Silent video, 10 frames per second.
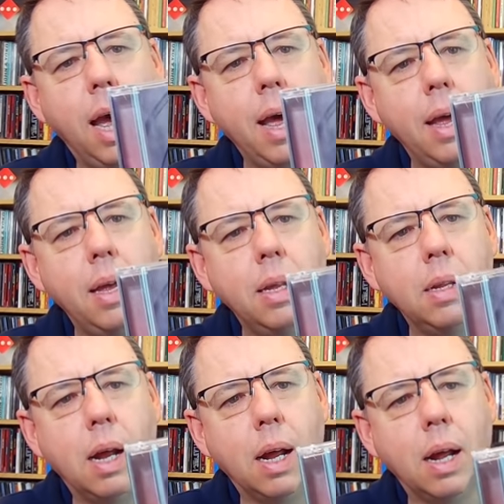
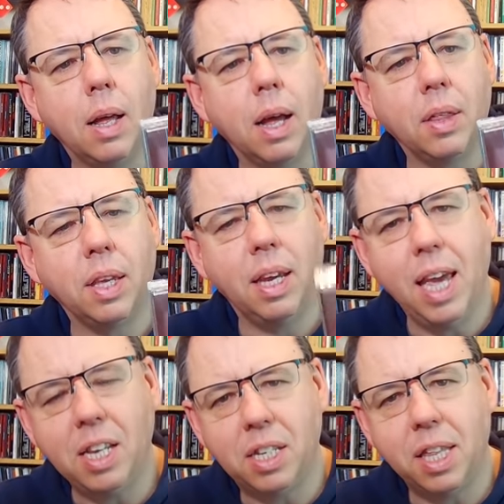I think Here's